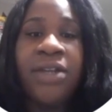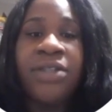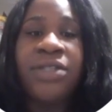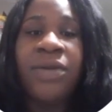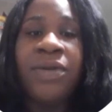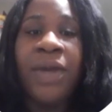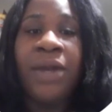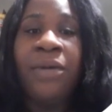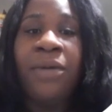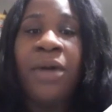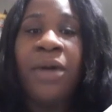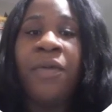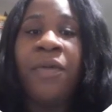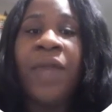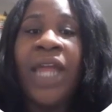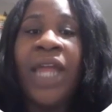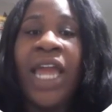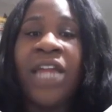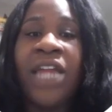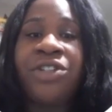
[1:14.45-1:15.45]
to
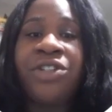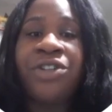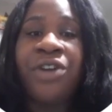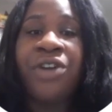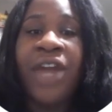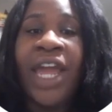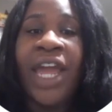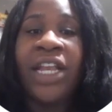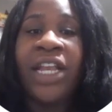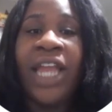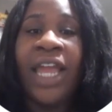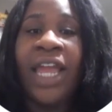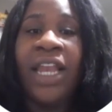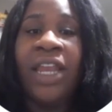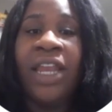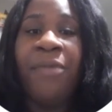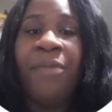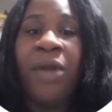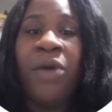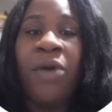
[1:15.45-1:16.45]
anaerobically extract a
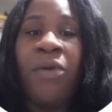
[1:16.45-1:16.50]
limited